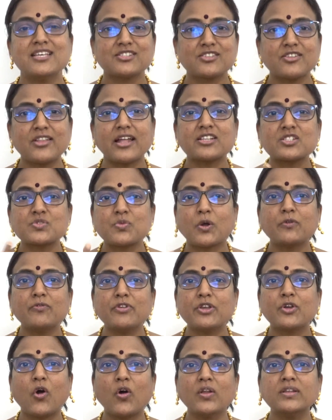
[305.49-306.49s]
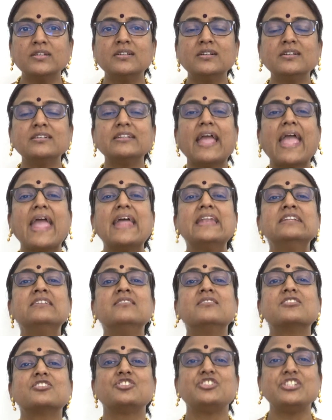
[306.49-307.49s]
So that is what we call her
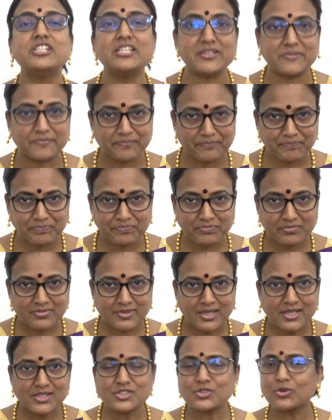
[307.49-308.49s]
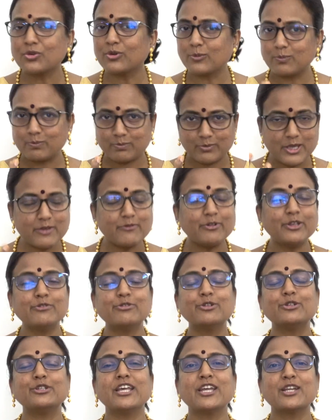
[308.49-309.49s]
energy. So even
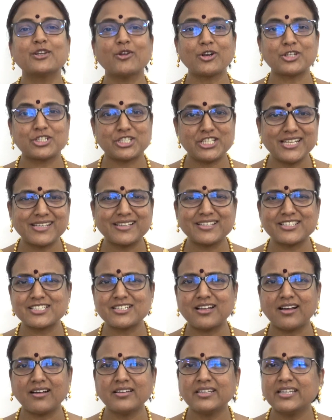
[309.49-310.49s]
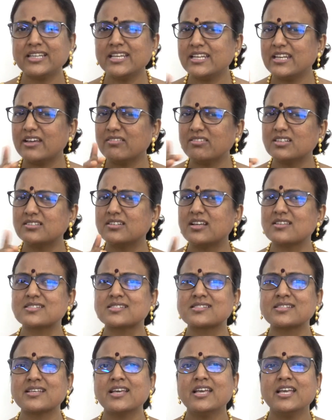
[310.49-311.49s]
if you take Lord Shri Krishna, he never
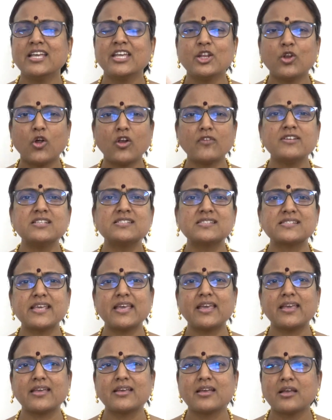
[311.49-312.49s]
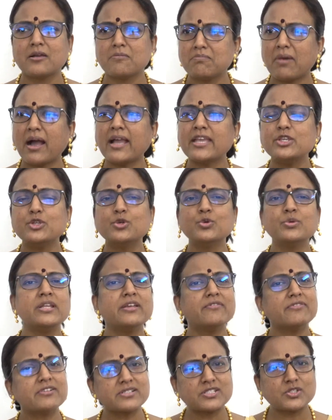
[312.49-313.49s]
does. He'll always say, my
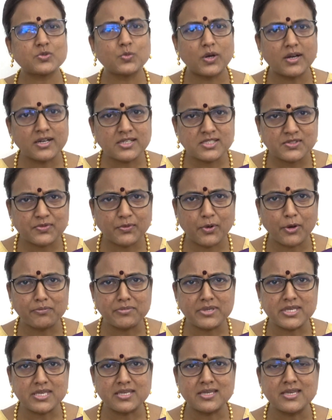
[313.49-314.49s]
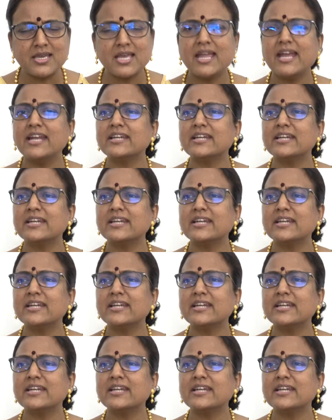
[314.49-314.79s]
universe works for me.